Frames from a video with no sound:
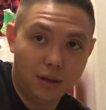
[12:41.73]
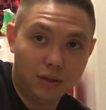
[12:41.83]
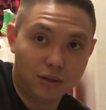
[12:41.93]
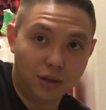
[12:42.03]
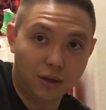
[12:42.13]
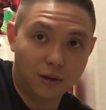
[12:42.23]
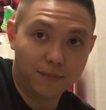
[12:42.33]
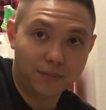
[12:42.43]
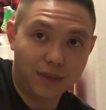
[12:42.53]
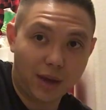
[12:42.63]
So
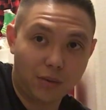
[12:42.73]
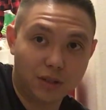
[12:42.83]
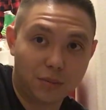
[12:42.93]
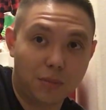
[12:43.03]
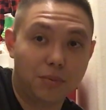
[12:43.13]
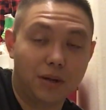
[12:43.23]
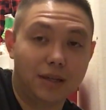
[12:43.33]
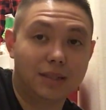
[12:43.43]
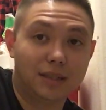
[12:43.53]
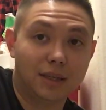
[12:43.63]
that one's been pretty
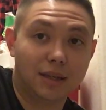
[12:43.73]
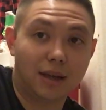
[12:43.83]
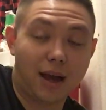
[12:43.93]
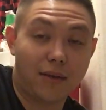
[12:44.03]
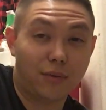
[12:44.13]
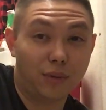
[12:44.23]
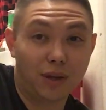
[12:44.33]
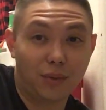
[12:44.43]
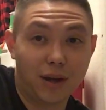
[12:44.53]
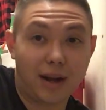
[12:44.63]
sick. I haven't really
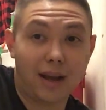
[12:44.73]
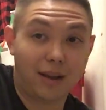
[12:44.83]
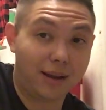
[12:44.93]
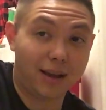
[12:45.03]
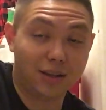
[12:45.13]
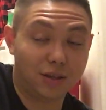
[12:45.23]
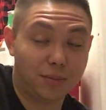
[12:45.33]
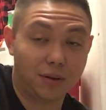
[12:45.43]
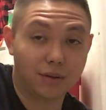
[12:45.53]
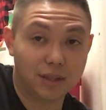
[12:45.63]
read it. I gotta catch up
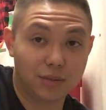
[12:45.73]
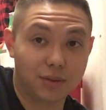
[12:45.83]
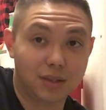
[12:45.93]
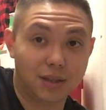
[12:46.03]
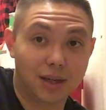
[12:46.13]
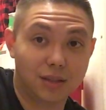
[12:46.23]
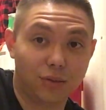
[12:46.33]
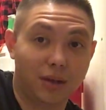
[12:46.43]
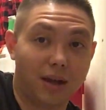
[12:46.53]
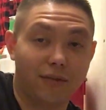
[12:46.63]
on all these reads, guys, so
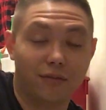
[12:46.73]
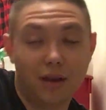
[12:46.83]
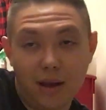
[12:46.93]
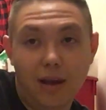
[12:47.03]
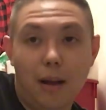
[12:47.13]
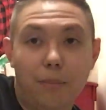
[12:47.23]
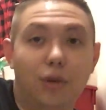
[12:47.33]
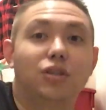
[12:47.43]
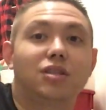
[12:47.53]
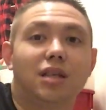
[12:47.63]
I kind of
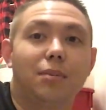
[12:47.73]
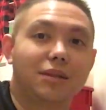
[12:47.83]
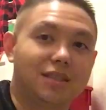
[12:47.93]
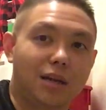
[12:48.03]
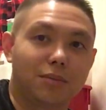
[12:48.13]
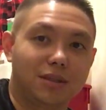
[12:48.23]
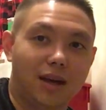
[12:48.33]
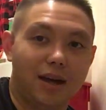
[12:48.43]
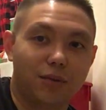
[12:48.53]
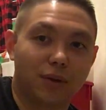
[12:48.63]
purchased them and set them
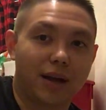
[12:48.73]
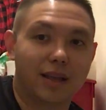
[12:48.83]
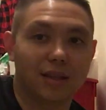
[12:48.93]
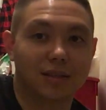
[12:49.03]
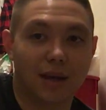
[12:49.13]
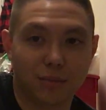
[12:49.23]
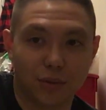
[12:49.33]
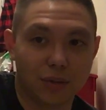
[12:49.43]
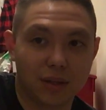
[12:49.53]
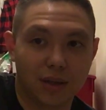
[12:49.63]
aside when I get the time to
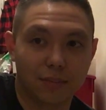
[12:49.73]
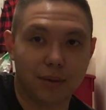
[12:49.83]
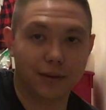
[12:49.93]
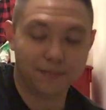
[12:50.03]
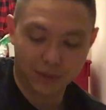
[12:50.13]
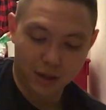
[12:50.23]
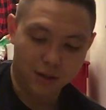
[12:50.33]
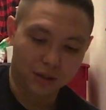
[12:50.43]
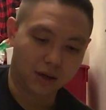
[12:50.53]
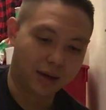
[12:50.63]
read them. But
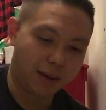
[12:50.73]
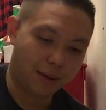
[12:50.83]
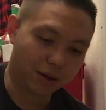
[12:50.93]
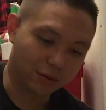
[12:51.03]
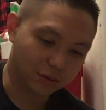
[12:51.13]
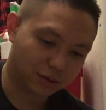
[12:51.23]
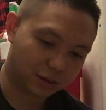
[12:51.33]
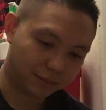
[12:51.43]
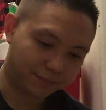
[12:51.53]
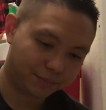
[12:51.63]
Dark Knight Metals,
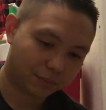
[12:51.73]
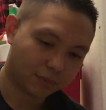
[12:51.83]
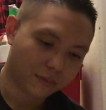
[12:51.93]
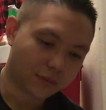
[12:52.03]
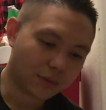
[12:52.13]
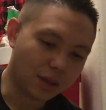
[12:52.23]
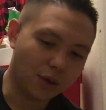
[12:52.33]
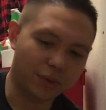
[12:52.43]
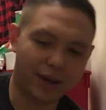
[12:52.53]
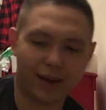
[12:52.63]

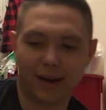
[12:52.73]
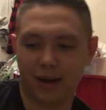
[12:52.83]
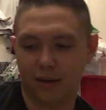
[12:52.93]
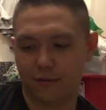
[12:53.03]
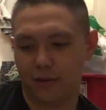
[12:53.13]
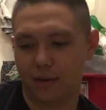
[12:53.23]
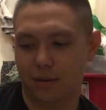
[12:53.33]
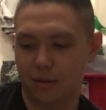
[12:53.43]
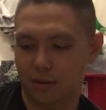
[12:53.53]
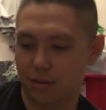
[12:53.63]
we have
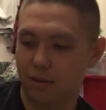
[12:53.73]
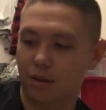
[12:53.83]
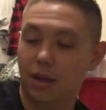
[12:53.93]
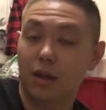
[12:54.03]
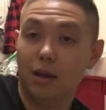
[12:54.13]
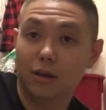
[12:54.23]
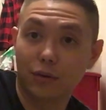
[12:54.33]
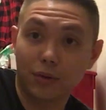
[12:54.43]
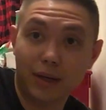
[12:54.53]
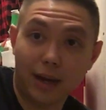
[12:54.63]

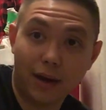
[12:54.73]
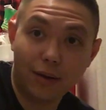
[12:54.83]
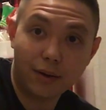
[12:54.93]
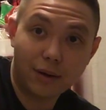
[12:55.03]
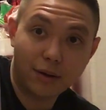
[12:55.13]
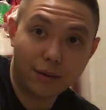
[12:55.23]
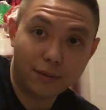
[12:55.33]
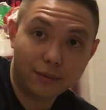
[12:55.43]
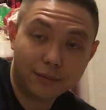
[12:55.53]
Green Arrow,